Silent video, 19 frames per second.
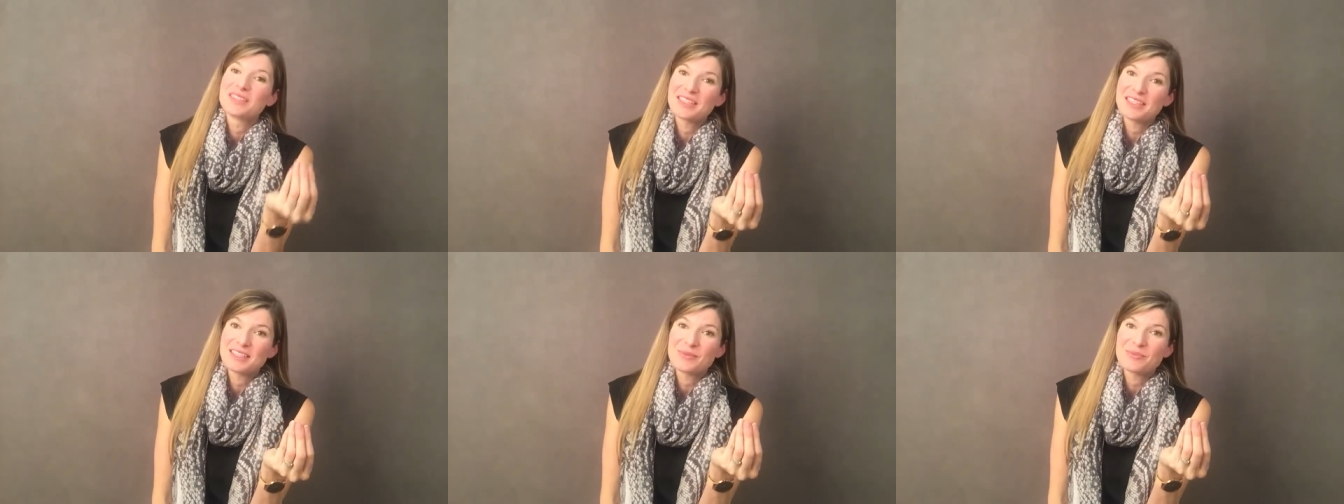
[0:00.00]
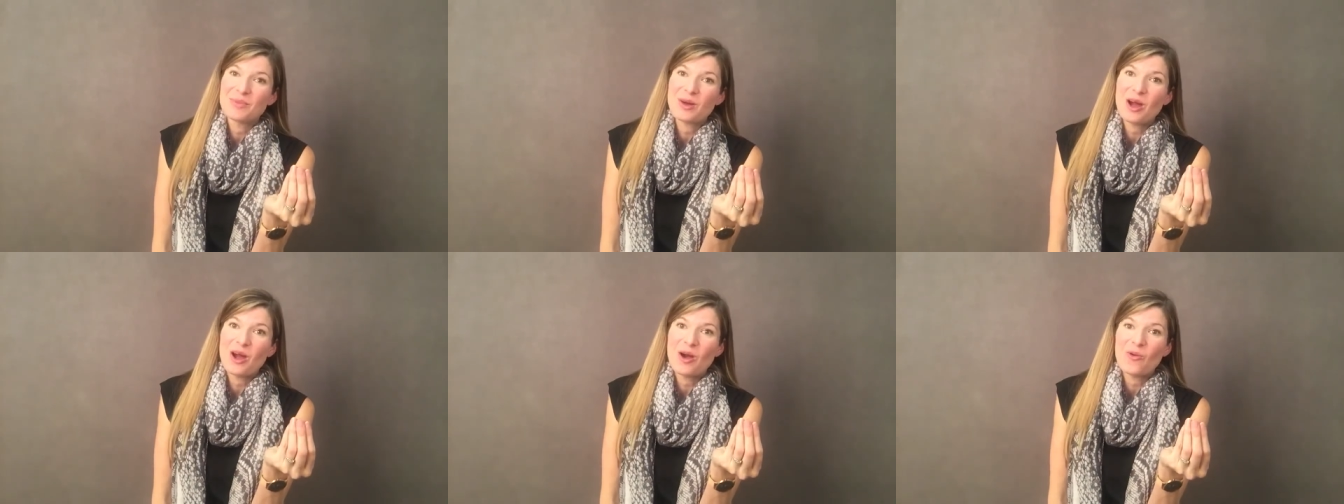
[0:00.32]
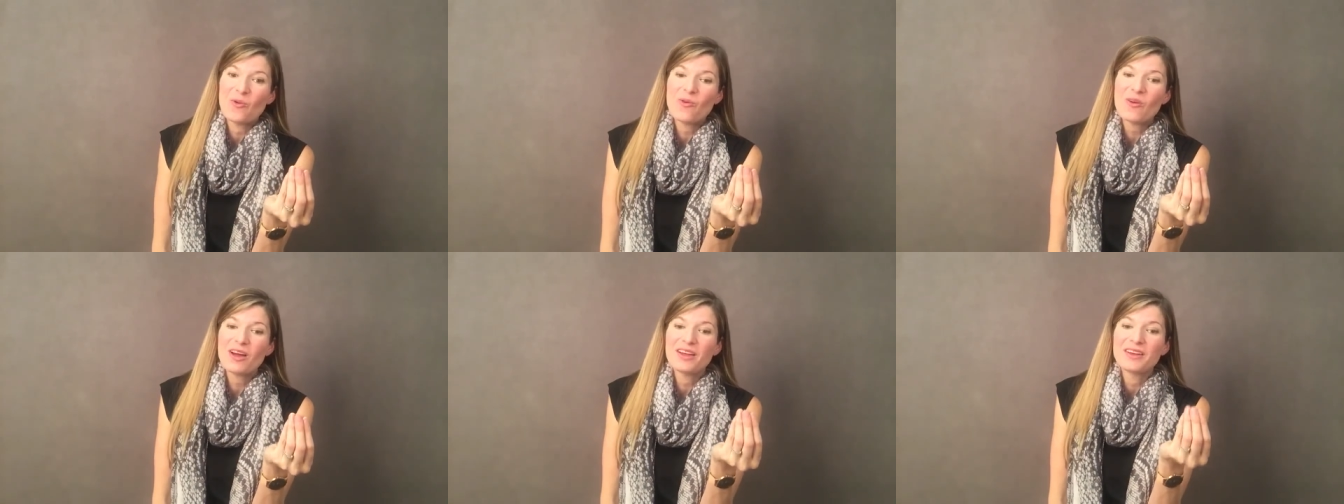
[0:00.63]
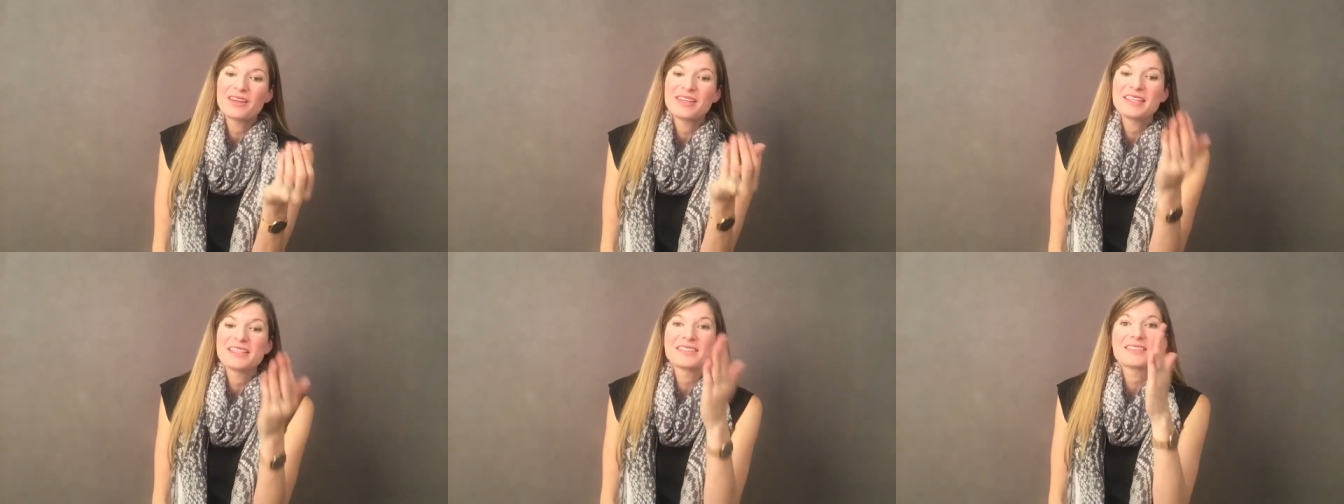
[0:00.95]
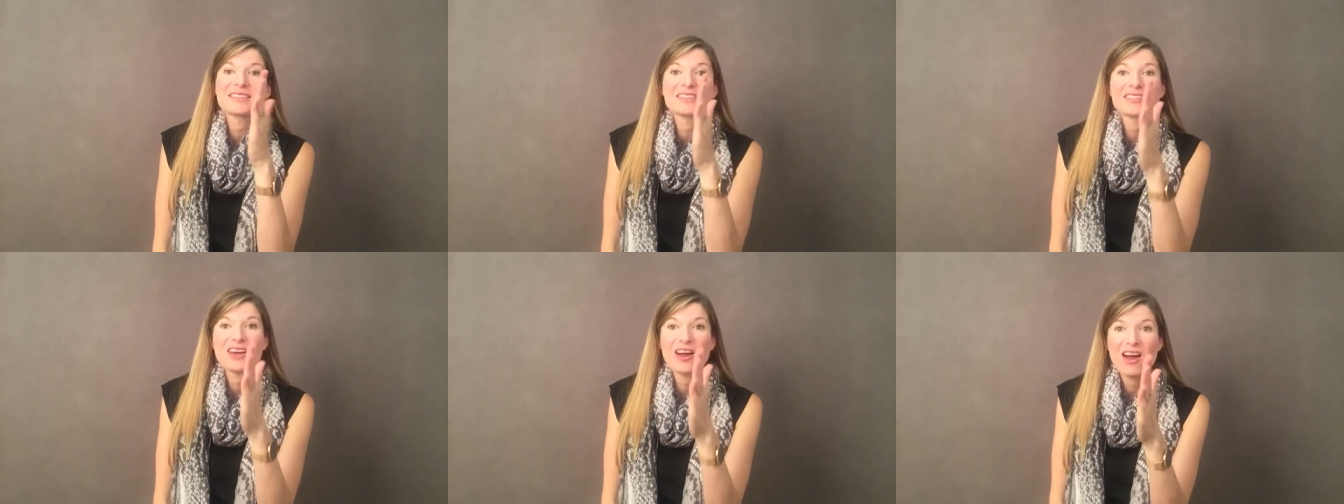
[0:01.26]
did in part 1 is
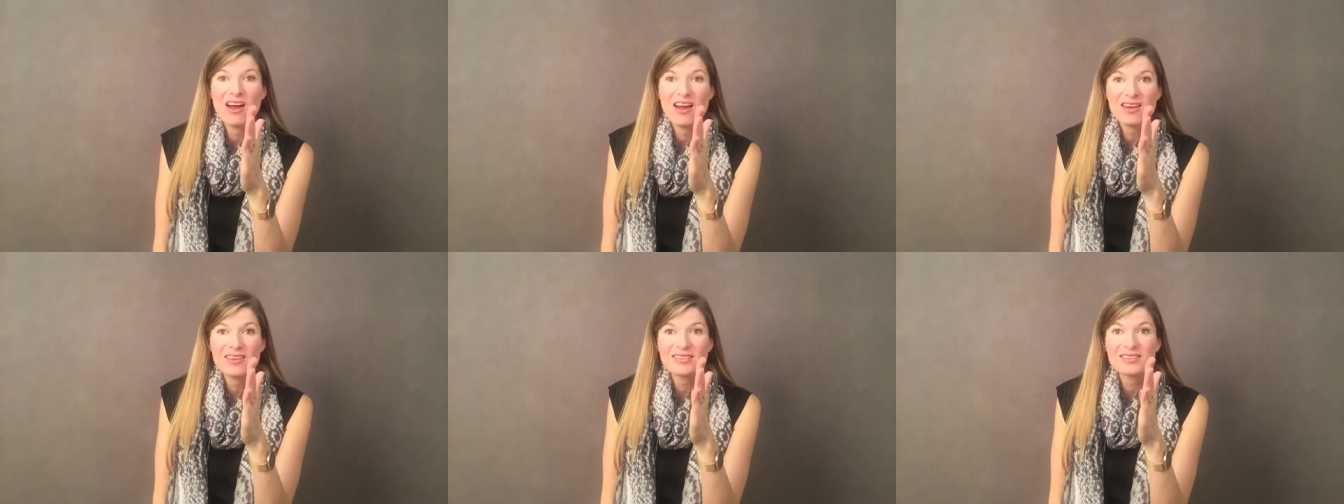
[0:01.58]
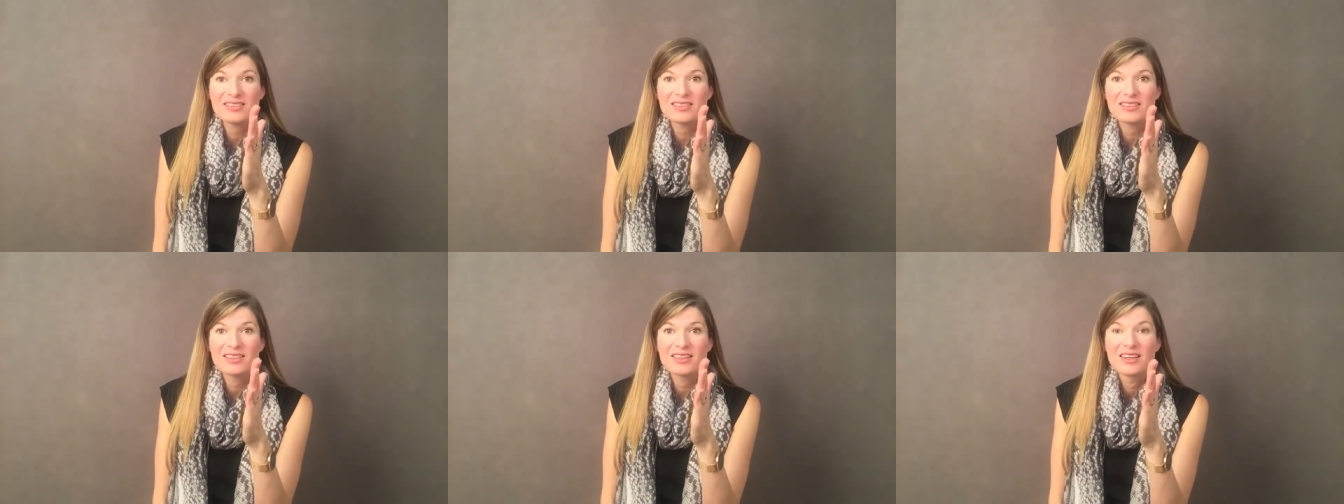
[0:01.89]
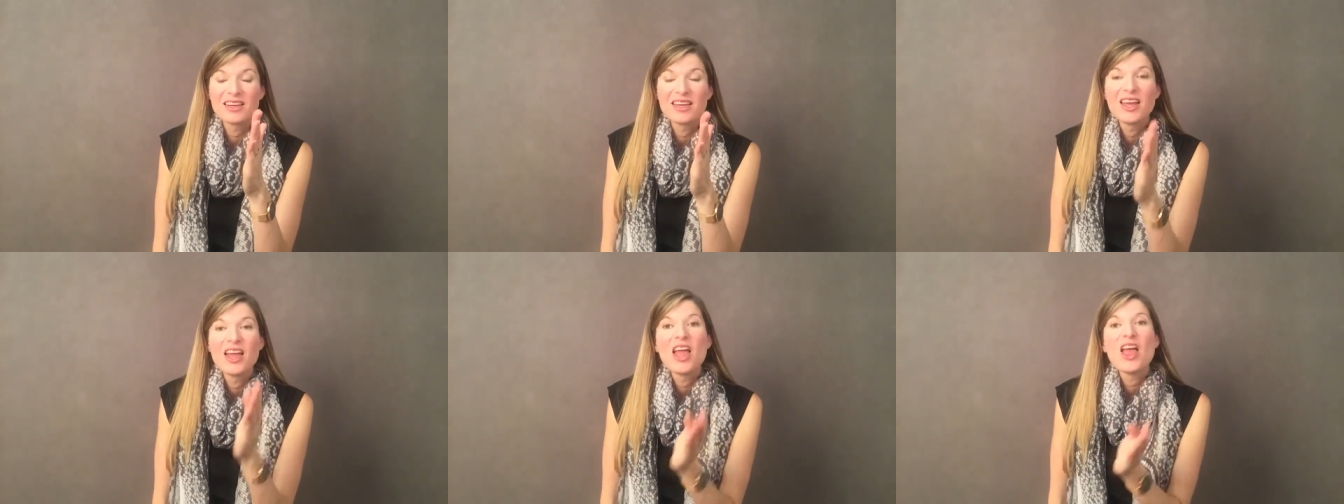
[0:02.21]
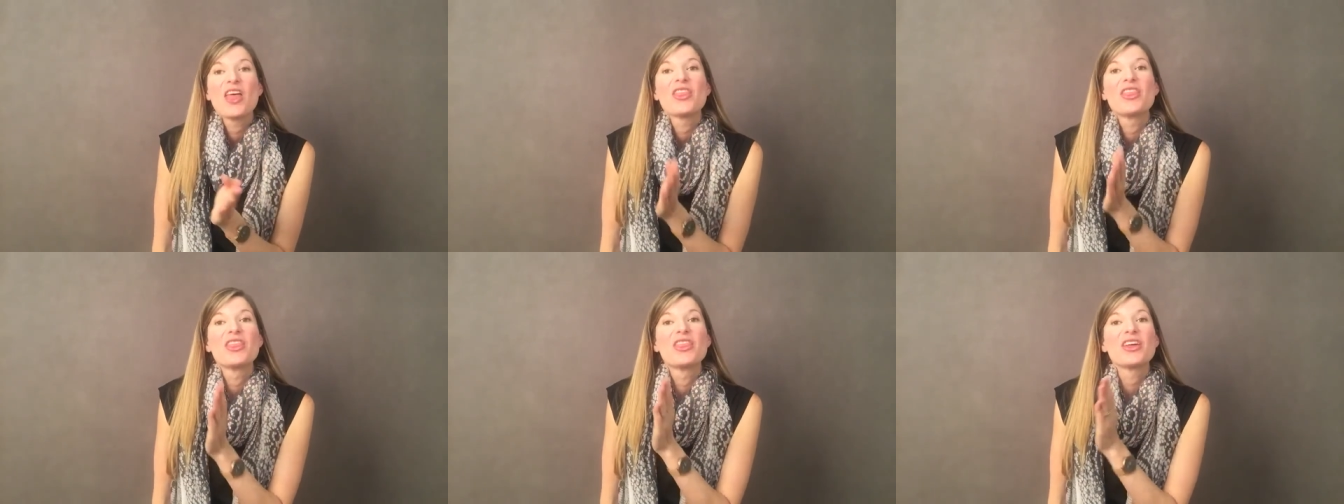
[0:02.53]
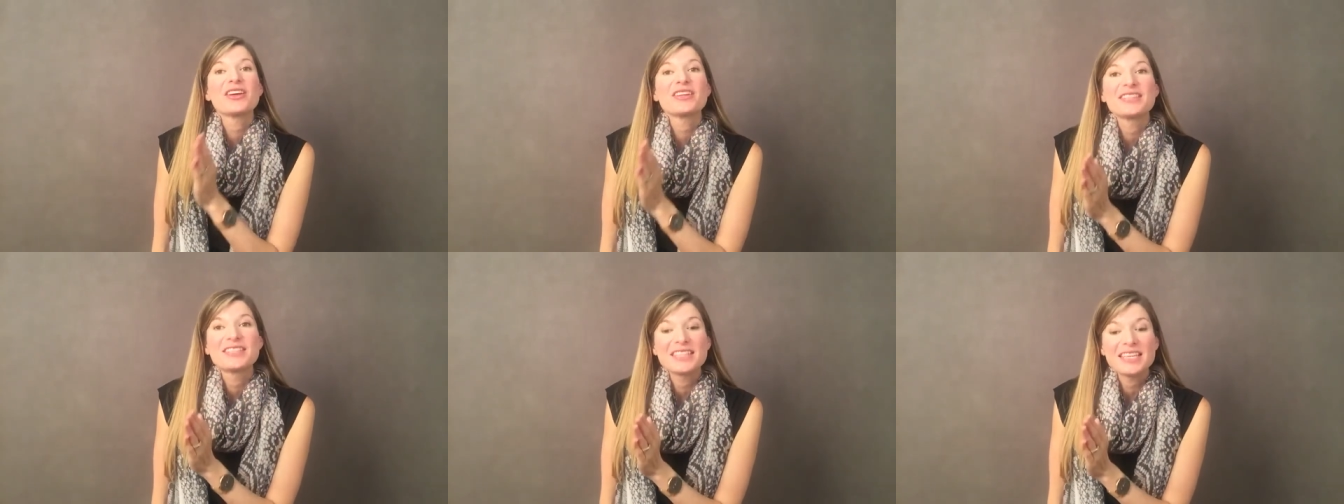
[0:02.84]
the task,
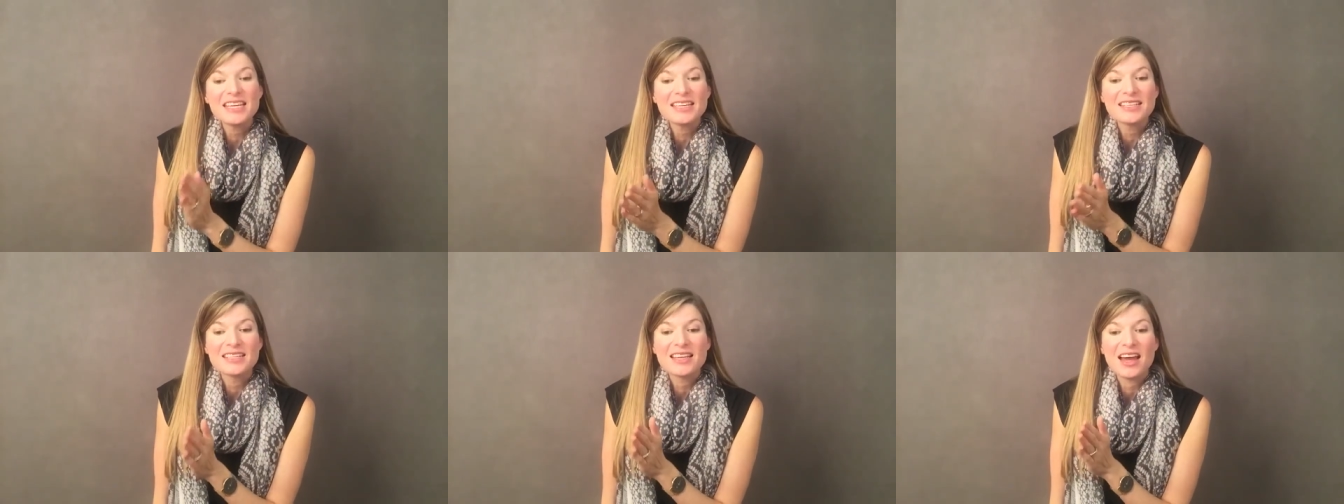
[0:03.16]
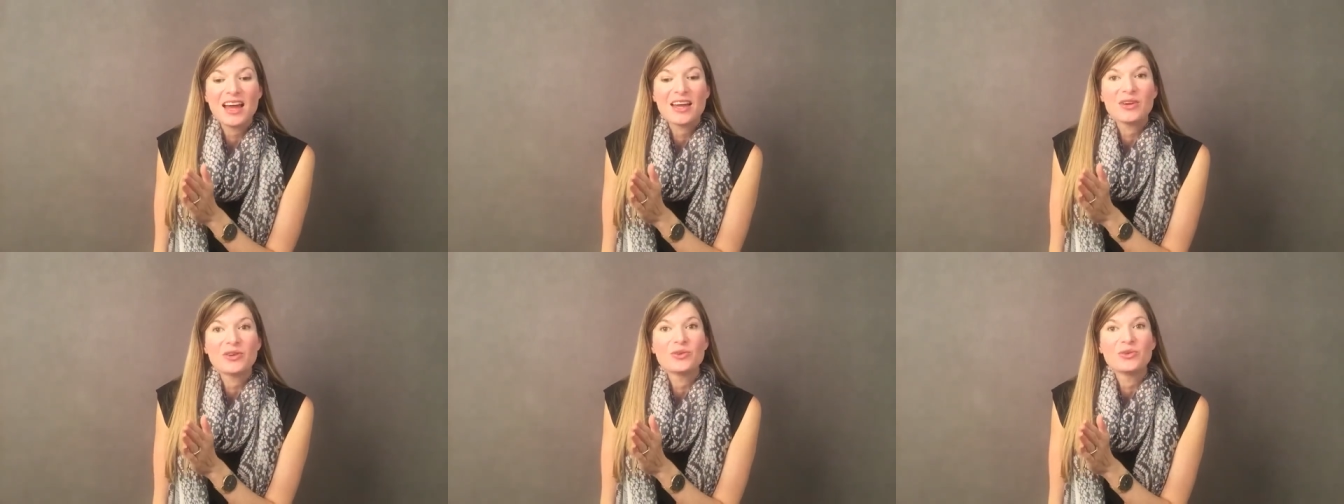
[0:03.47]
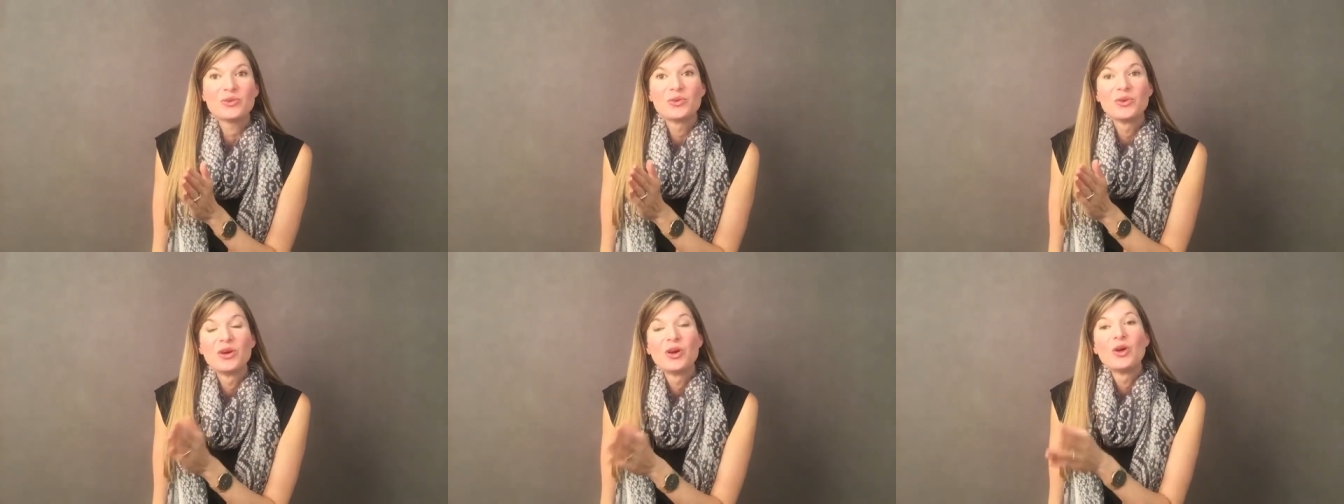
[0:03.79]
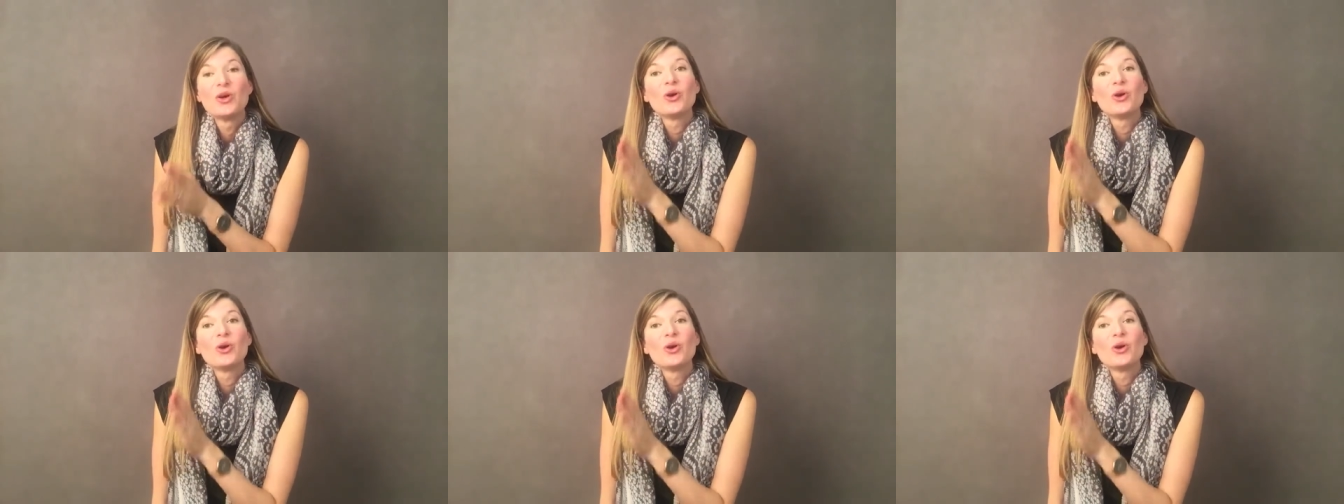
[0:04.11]
the detail,